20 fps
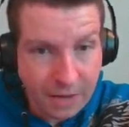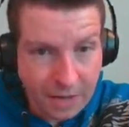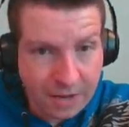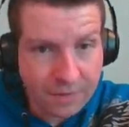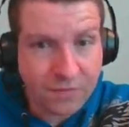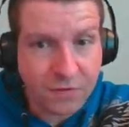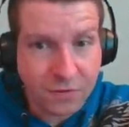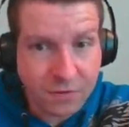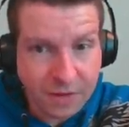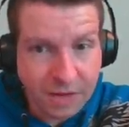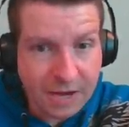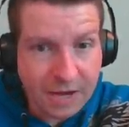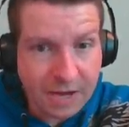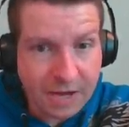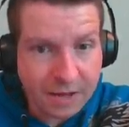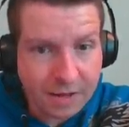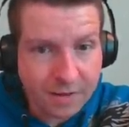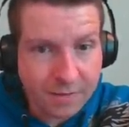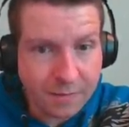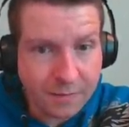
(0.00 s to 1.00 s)
after
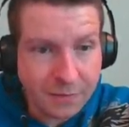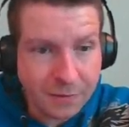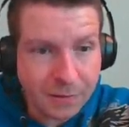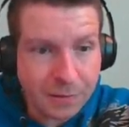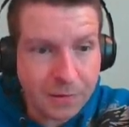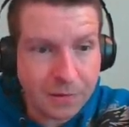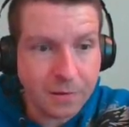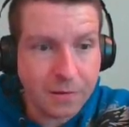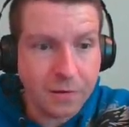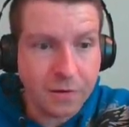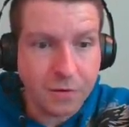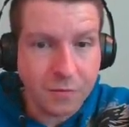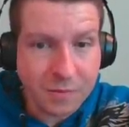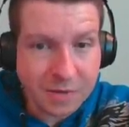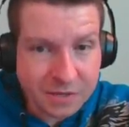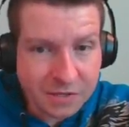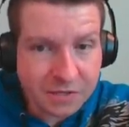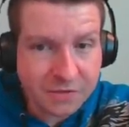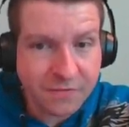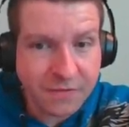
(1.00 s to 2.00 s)
that, but you
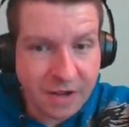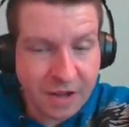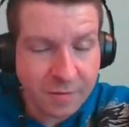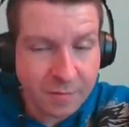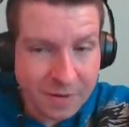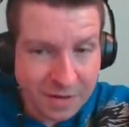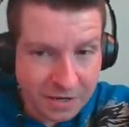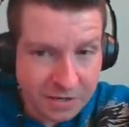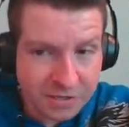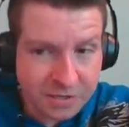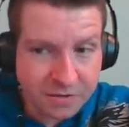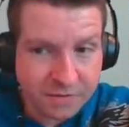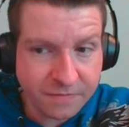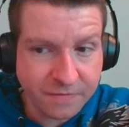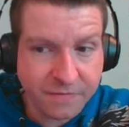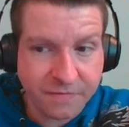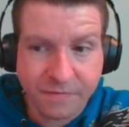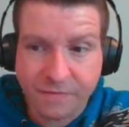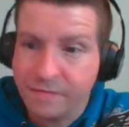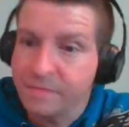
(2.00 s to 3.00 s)
missed five minutes
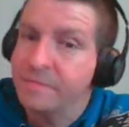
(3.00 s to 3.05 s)
of